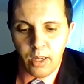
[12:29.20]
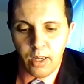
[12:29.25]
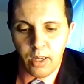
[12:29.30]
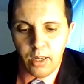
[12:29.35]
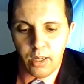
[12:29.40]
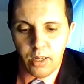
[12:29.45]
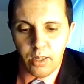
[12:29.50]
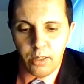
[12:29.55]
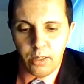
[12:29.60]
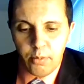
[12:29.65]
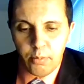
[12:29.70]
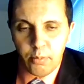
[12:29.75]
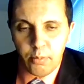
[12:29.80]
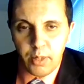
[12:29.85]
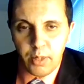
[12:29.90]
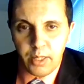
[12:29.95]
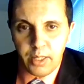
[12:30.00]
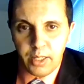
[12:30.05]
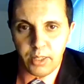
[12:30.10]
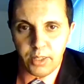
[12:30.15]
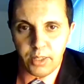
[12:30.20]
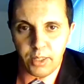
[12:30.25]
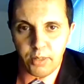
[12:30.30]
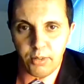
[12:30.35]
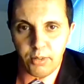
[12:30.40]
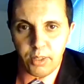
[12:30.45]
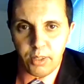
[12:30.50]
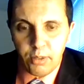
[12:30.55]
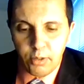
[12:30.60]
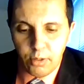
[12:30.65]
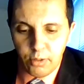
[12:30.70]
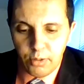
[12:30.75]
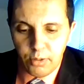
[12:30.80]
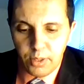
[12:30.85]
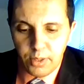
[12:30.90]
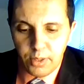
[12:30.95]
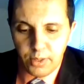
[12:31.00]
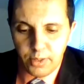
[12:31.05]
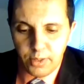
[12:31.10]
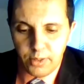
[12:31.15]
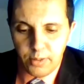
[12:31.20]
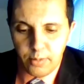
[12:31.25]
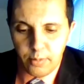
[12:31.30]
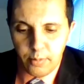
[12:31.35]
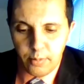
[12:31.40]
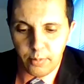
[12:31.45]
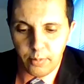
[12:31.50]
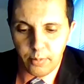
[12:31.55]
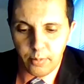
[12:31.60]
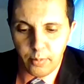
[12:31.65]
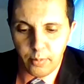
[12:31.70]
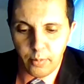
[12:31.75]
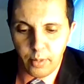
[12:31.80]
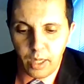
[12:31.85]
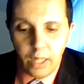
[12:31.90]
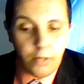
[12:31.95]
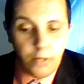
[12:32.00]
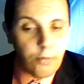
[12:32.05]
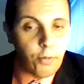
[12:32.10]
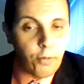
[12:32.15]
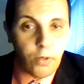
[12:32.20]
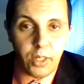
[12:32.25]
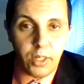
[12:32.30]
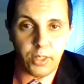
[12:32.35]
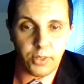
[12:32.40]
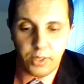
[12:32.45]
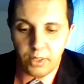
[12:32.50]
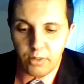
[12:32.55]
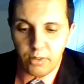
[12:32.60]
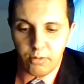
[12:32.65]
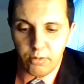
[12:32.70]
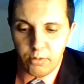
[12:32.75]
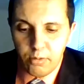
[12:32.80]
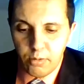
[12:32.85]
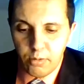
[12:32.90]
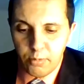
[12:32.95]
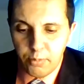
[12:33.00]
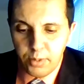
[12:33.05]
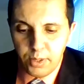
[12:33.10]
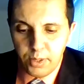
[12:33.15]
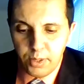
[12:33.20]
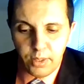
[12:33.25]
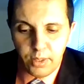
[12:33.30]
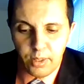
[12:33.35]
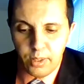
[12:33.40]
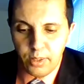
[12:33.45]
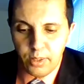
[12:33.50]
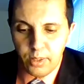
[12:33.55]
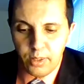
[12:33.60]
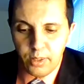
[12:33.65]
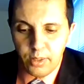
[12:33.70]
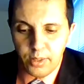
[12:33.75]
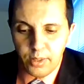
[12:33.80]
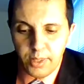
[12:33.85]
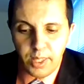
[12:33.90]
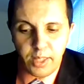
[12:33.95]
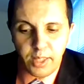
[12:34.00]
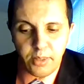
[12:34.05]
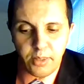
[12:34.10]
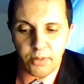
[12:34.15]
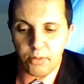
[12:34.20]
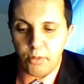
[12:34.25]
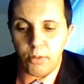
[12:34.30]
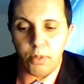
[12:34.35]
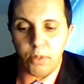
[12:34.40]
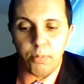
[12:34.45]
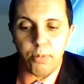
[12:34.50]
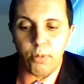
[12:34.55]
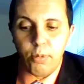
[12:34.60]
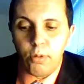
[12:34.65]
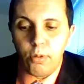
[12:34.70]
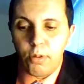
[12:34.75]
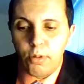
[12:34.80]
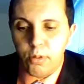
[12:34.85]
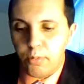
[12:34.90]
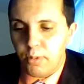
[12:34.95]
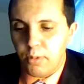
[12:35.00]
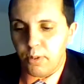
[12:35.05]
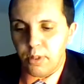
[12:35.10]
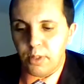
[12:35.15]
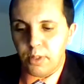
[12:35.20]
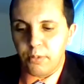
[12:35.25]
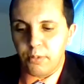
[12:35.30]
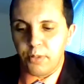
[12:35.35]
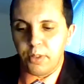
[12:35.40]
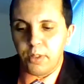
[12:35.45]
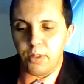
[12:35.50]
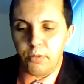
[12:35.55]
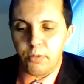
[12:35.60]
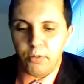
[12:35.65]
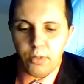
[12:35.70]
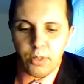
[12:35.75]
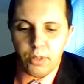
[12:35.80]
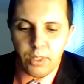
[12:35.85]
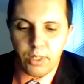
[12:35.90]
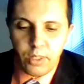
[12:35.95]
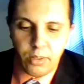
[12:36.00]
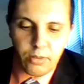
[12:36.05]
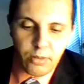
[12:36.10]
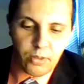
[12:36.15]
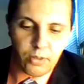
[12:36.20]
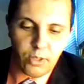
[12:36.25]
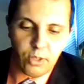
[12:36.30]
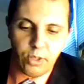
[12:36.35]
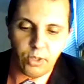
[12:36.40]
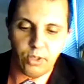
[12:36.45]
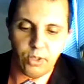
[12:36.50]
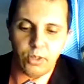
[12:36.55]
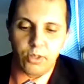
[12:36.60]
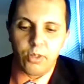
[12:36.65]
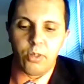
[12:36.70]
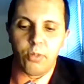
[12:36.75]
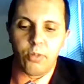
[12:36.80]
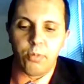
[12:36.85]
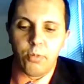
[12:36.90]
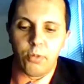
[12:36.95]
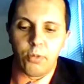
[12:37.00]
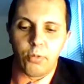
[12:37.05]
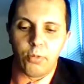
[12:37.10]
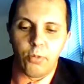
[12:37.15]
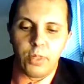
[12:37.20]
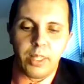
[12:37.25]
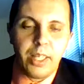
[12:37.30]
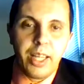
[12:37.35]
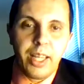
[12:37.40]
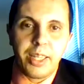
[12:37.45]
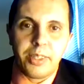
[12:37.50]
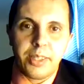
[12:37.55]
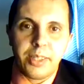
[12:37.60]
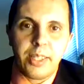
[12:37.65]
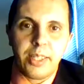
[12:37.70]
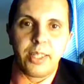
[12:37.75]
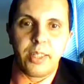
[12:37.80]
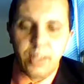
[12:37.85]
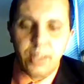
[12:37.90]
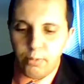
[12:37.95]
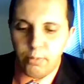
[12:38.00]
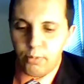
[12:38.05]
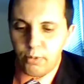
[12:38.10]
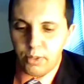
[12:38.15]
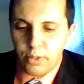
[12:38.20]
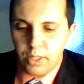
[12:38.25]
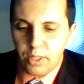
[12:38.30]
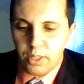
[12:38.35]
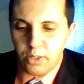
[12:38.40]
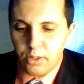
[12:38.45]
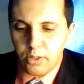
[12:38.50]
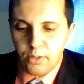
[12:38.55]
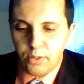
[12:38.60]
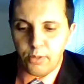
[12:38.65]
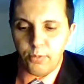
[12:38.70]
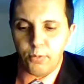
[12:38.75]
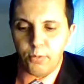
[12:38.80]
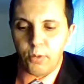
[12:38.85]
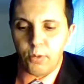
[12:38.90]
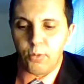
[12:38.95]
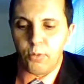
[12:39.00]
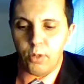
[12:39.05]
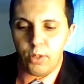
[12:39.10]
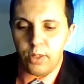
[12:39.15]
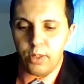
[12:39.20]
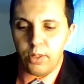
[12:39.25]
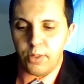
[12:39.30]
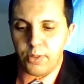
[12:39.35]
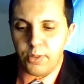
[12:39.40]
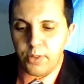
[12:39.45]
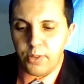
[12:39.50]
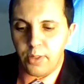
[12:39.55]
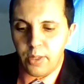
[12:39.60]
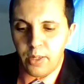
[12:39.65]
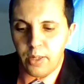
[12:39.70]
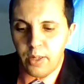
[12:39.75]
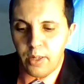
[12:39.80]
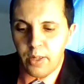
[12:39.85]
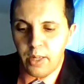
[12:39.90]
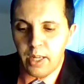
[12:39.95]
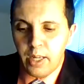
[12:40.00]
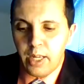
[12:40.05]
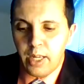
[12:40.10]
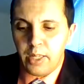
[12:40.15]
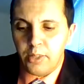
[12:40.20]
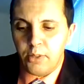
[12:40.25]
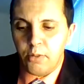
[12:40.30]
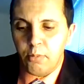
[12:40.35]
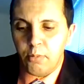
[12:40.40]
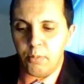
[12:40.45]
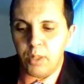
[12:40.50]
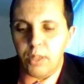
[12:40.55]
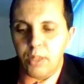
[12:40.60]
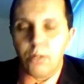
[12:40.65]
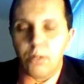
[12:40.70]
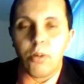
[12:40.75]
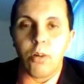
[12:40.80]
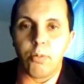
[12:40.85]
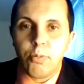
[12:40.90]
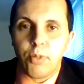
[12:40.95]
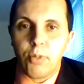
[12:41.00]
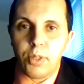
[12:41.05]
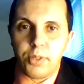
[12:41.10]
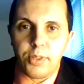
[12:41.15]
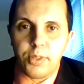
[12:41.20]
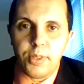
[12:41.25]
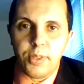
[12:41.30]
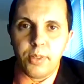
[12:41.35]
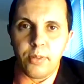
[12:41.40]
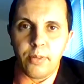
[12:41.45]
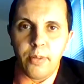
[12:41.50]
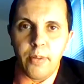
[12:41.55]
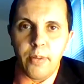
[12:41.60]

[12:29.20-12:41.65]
by Qatari authorities. Advocacy groups cite the deplorable living and working conditions coupled with lax legal protections for workers as the main culprits,